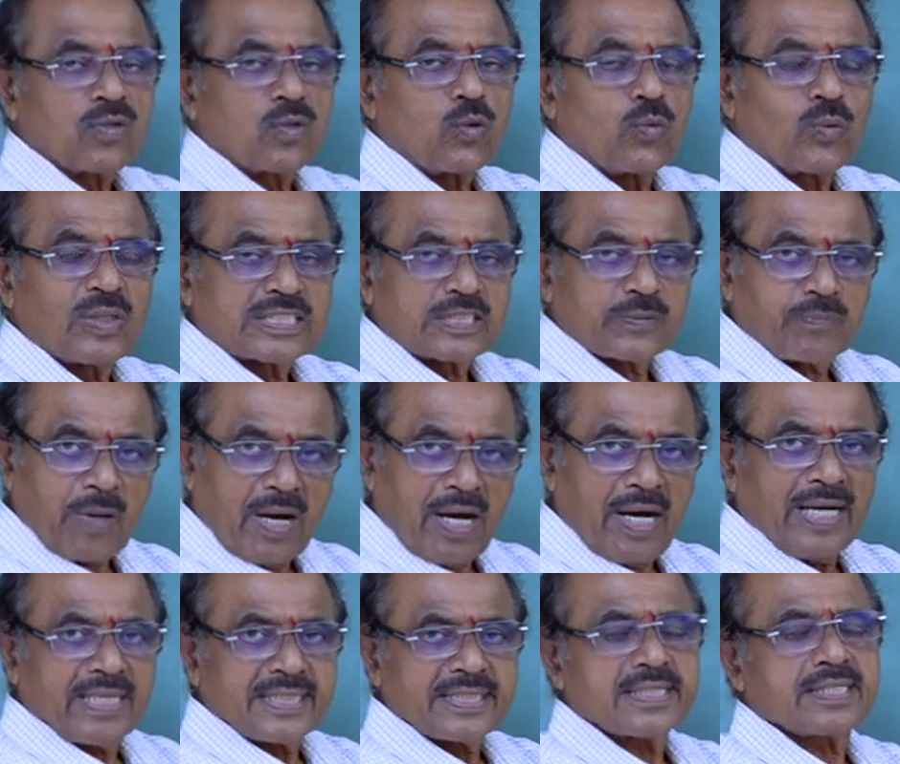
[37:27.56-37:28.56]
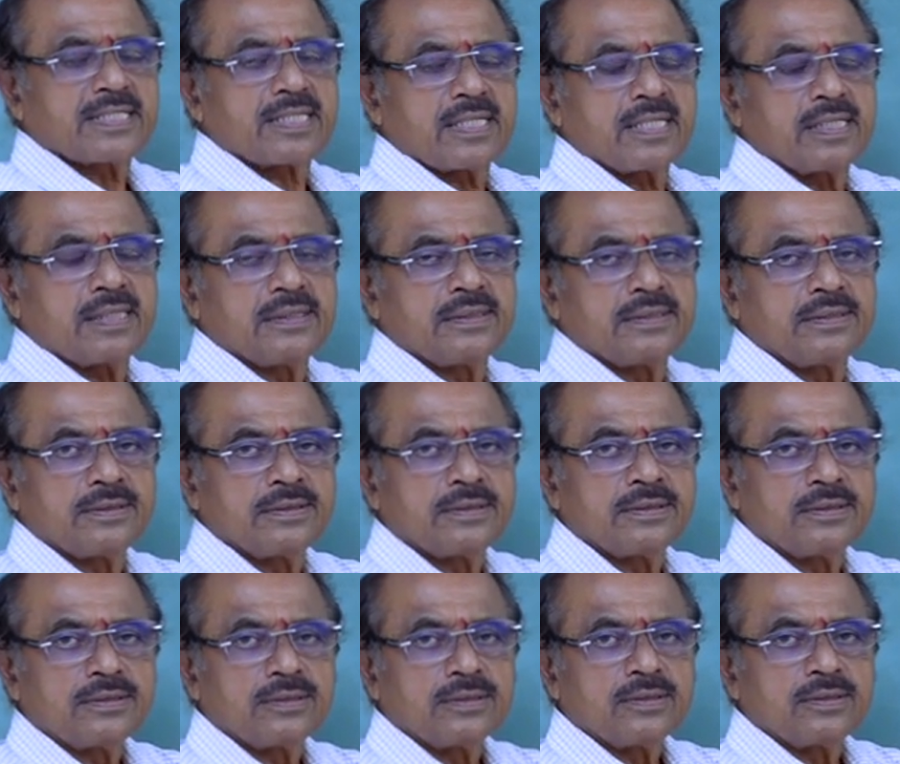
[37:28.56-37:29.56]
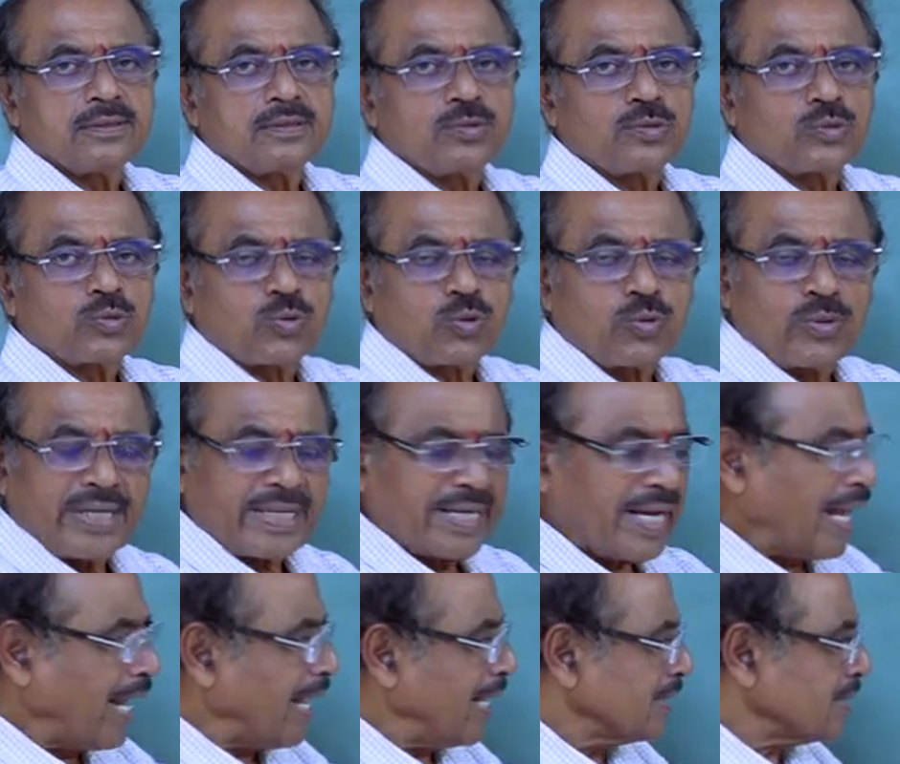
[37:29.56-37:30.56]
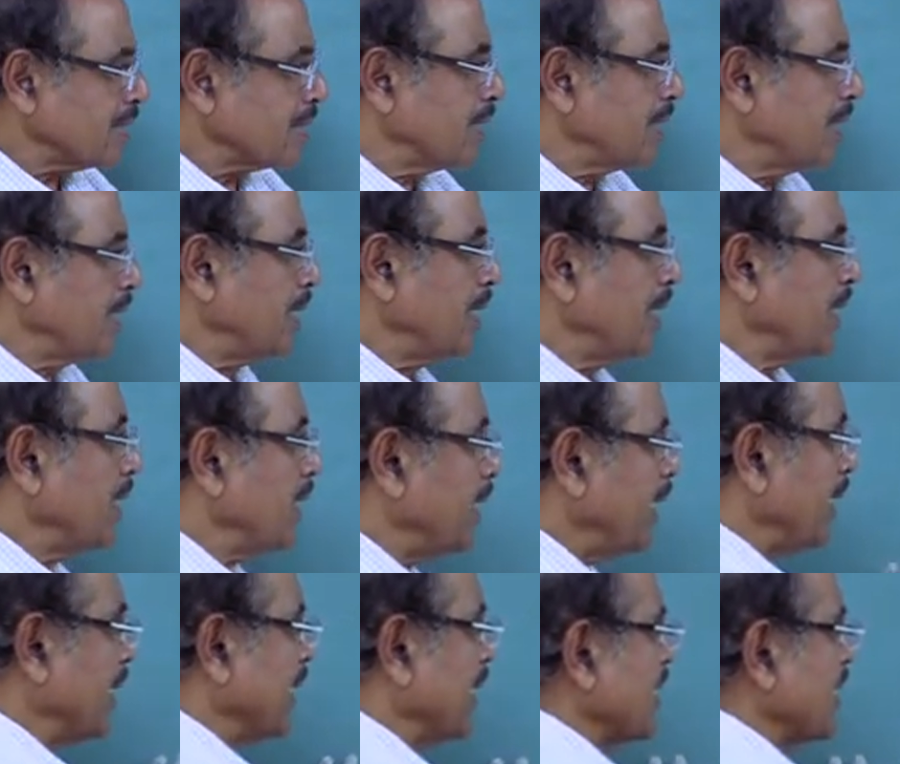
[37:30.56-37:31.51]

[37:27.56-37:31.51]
was passed through a gas in a